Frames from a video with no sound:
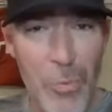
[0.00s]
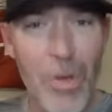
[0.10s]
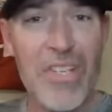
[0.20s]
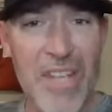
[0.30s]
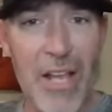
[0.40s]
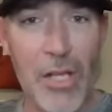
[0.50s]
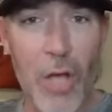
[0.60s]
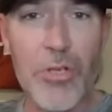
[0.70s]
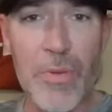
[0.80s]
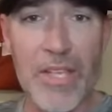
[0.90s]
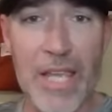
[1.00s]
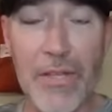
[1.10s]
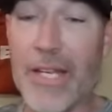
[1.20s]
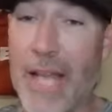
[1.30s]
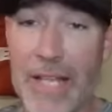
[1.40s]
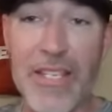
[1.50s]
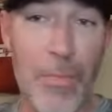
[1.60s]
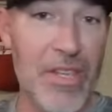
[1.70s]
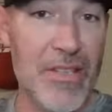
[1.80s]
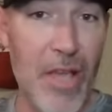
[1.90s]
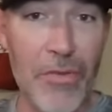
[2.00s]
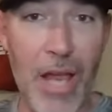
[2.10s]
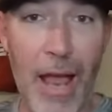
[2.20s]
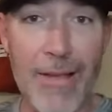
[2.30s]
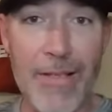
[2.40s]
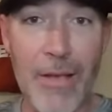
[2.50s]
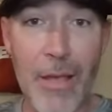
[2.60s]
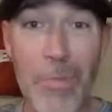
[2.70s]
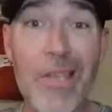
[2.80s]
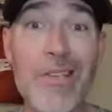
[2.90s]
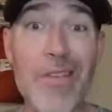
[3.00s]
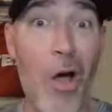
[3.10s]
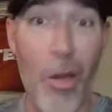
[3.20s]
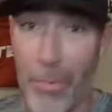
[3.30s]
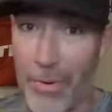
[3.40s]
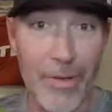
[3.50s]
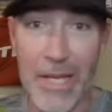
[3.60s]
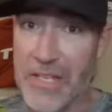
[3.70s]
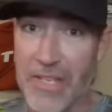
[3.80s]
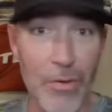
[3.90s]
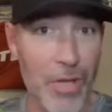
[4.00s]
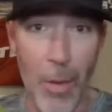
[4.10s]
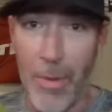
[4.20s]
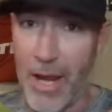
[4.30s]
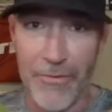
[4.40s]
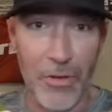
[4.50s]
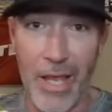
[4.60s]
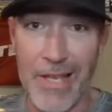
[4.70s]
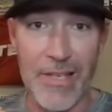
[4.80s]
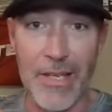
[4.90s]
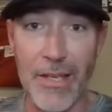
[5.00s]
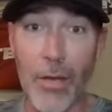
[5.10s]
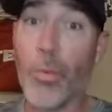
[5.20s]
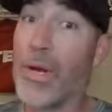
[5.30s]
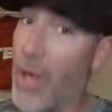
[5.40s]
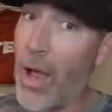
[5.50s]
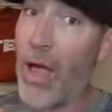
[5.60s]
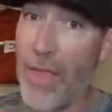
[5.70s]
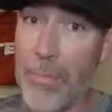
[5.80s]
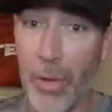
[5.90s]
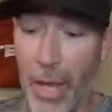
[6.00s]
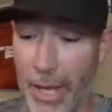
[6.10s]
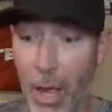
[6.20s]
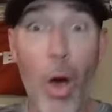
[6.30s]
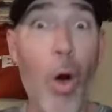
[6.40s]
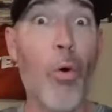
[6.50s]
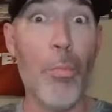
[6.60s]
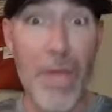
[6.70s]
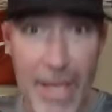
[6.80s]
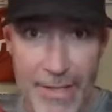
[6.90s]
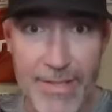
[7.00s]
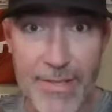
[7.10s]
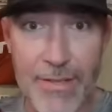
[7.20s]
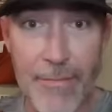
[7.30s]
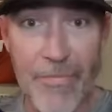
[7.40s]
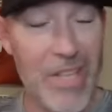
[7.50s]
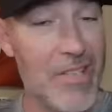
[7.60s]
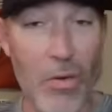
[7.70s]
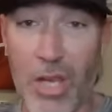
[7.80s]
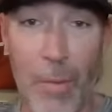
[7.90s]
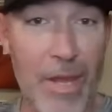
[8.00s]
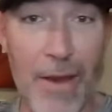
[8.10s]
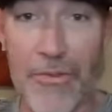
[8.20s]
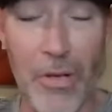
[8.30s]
want to stay close with Keelan and some of these other guys because Auburn is still coming after Lacey. We know how they play. Ole Miss is still coming after